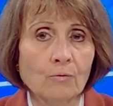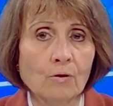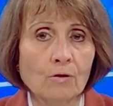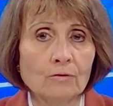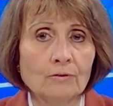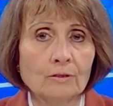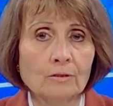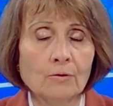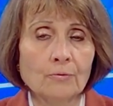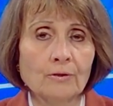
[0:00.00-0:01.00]
all of the
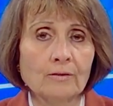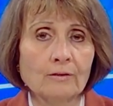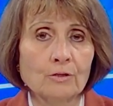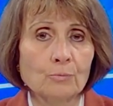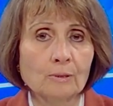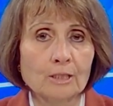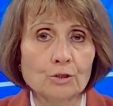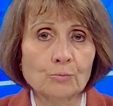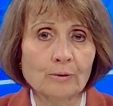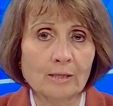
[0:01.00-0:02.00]
clothing that you
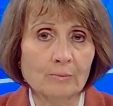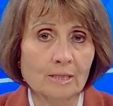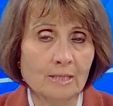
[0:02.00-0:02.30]
place your baby